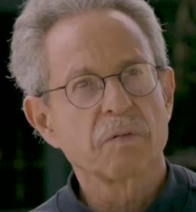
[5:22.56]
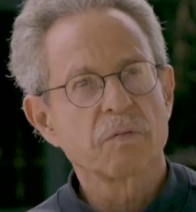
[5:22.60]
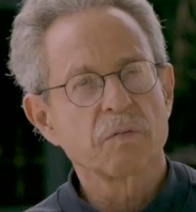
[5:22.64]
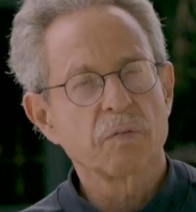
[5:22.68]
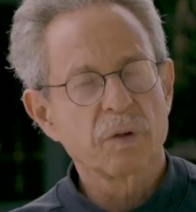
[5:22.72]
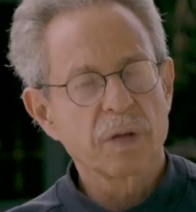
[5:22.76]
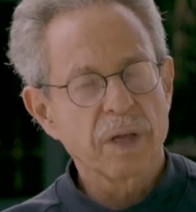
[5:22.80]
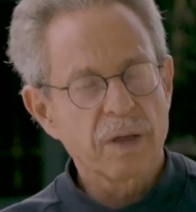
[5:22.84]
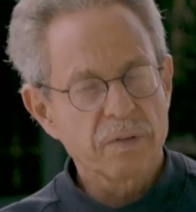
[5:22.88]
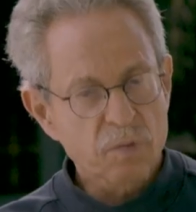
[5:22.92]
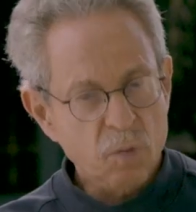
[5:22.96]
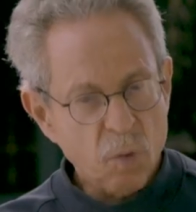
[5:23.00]
if
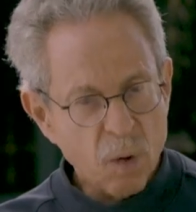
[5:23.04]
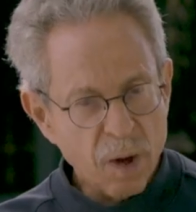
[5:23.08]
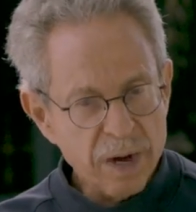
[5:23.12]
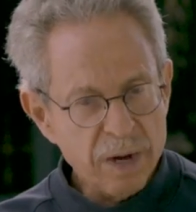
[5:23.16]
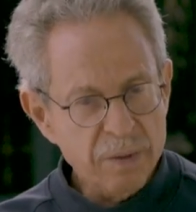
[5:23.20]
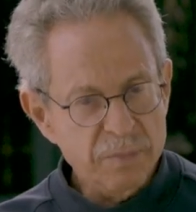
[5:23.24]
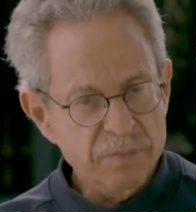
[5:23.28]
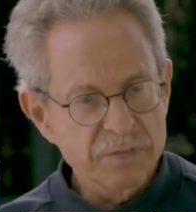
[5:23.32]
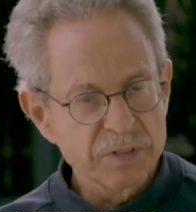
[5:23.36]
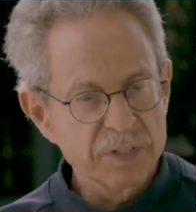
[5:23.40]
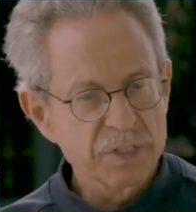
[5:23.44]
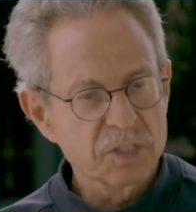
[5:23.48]
we have
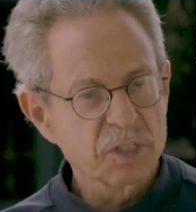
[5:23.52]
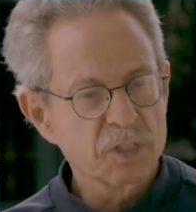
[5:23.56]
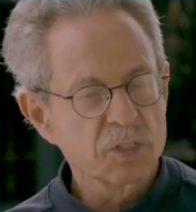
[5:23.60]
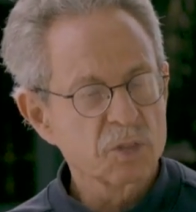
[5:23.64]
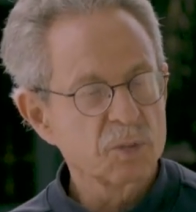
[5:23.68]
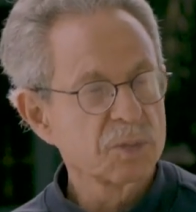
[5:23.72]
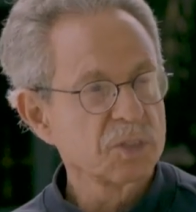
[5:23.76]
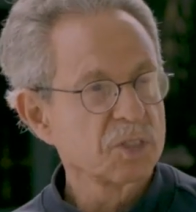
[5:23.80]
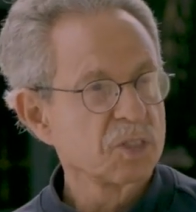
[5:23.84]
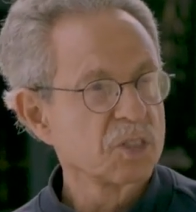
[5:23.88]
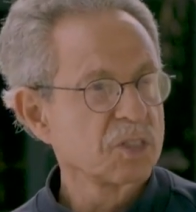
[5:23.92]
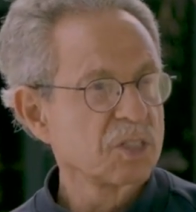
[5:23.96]
quantum physics,
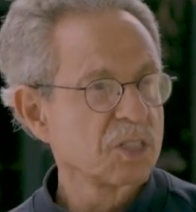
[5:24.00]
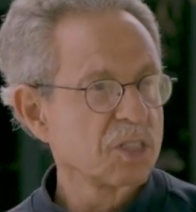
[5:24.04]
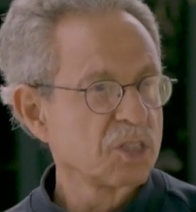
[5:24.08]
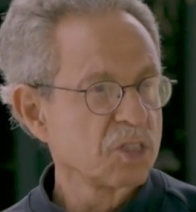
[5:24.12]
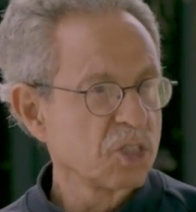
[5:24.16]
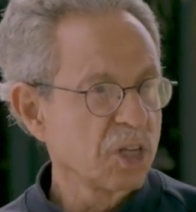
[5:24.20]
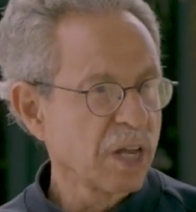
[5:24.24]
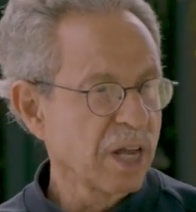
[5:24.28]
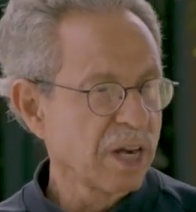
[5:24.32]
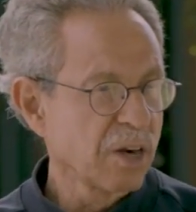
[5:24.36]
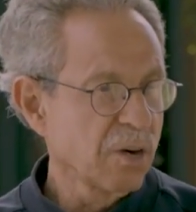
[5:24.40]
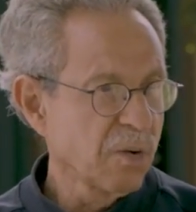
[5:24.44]
which is the
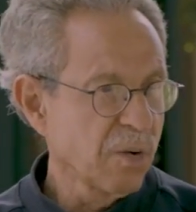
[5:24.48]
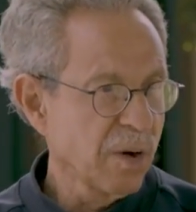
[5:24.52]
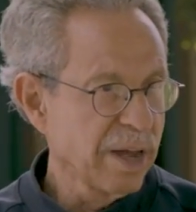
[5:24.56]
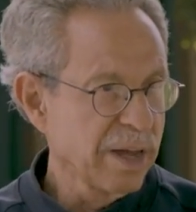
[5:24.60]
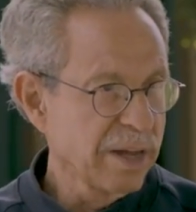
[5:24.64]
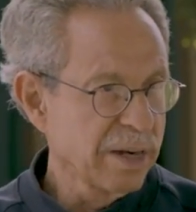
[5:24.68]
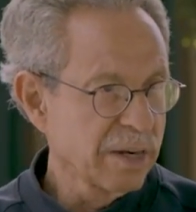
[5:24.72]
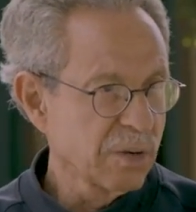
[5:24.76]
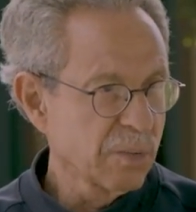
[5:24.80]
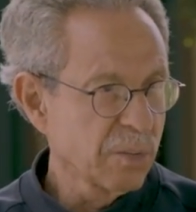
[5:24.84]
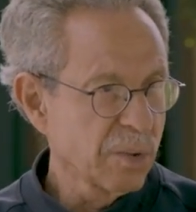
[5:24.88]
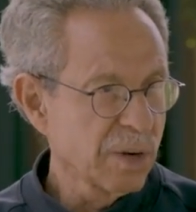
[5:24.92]
generator,